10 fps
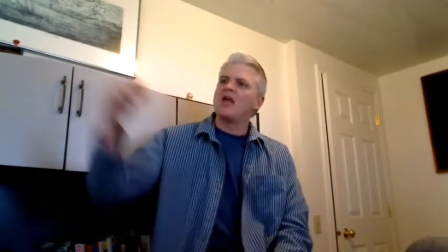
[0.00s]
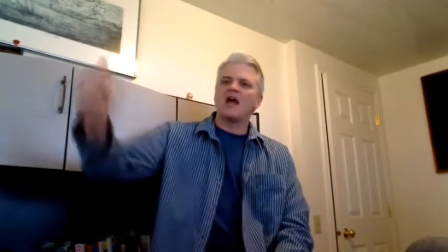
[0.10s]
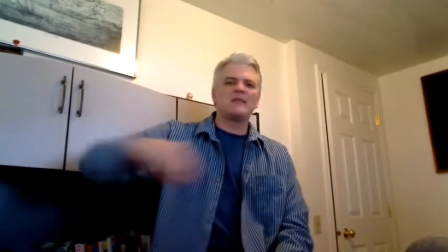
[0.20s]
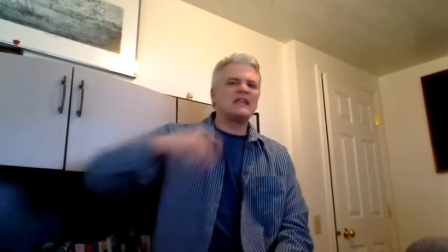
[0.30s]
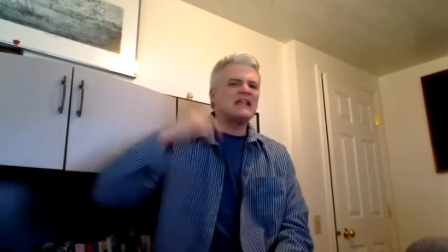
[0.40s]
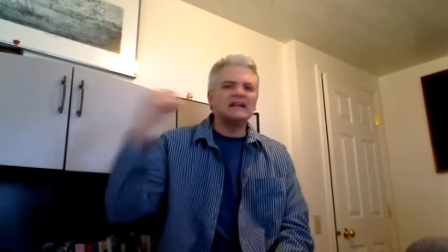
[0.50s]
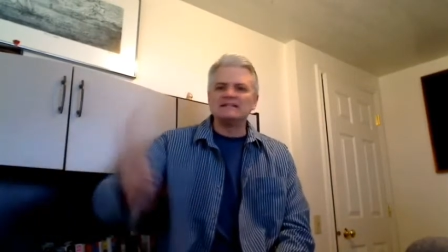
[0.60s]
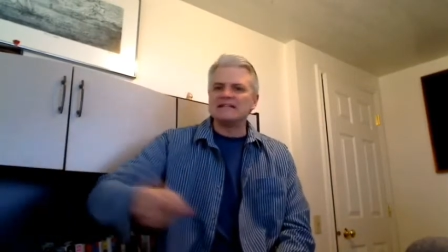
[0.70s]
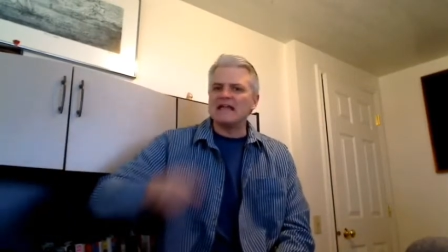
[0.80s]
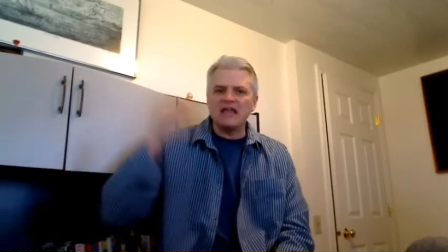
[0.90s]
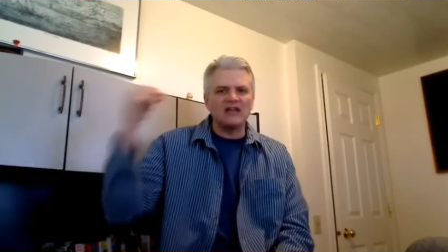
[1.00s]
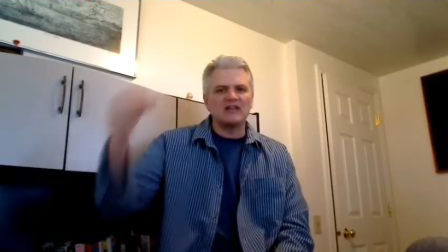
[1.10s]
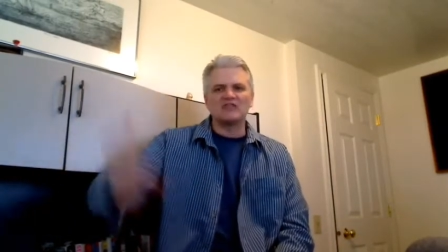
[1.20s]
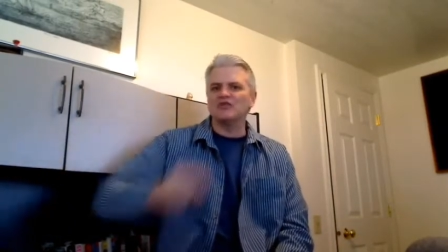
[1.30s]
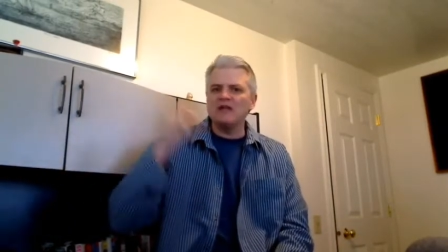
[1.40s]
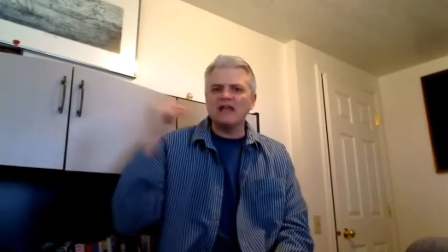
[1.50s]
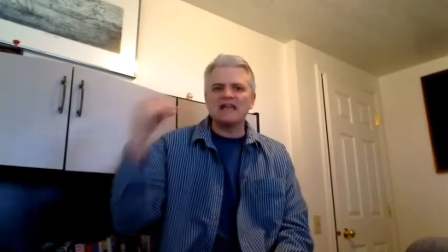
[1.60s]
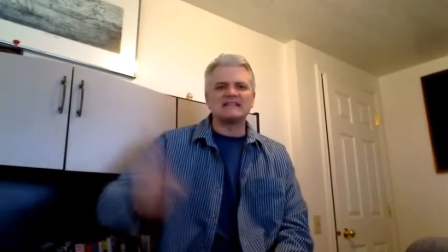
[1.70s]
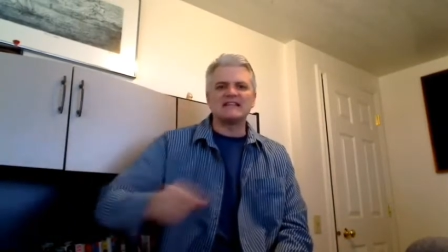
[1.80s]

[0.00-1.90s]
I mean, in a day, in two days,